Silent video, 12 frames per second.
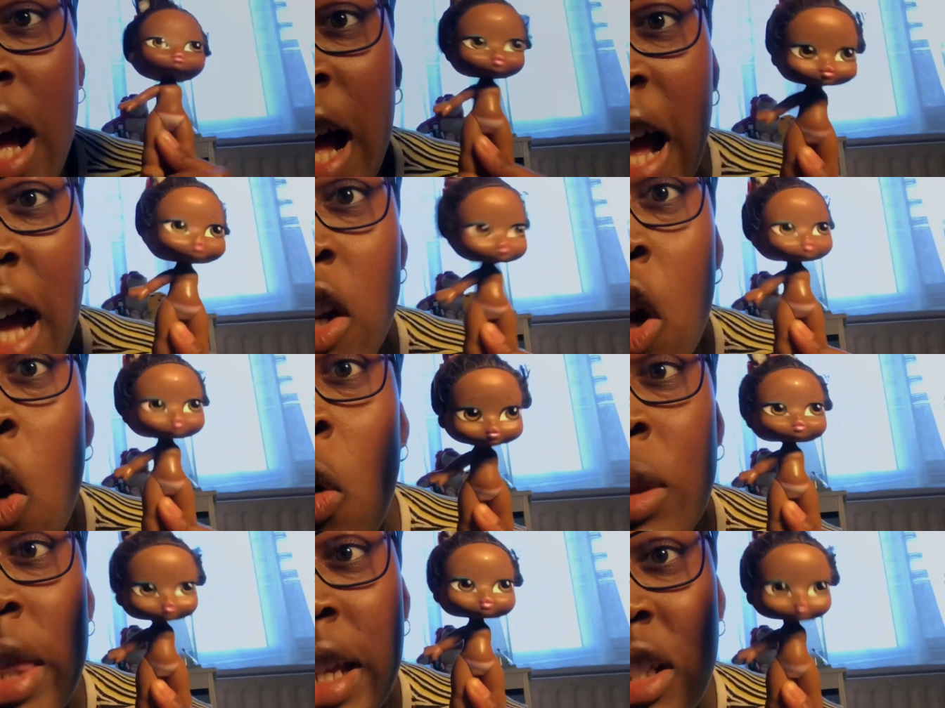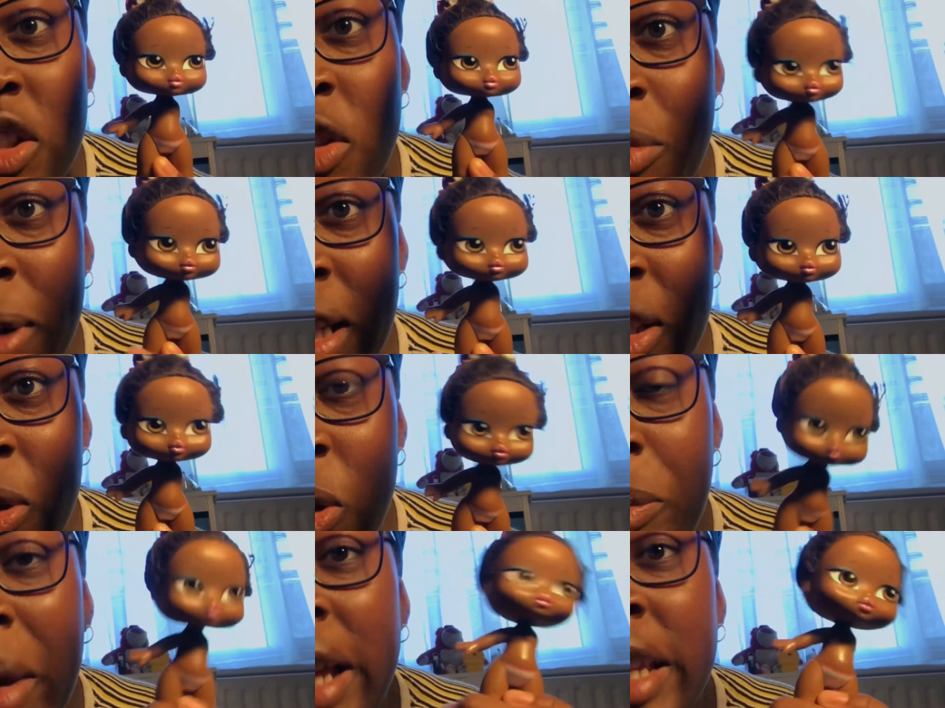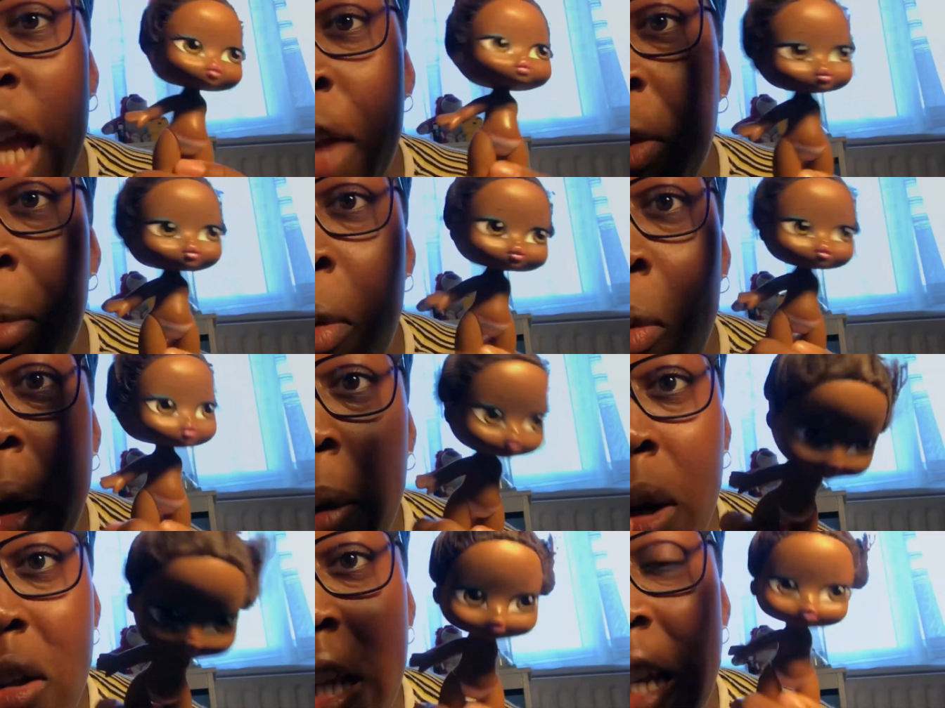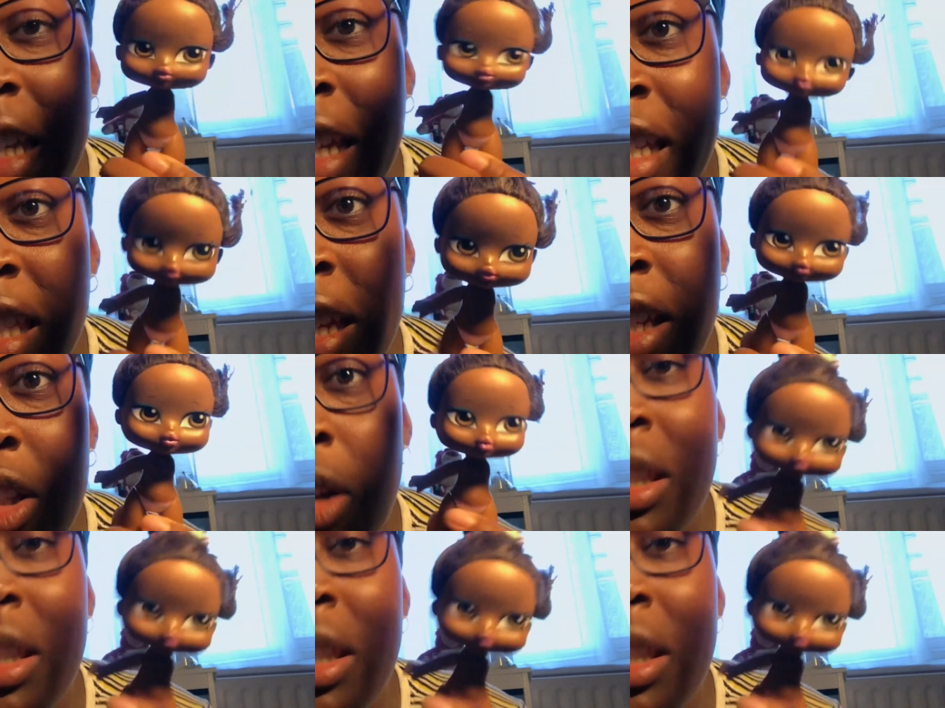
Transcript: I had a whole collection of Bratz dolls but I gave them away when I was like in year six so I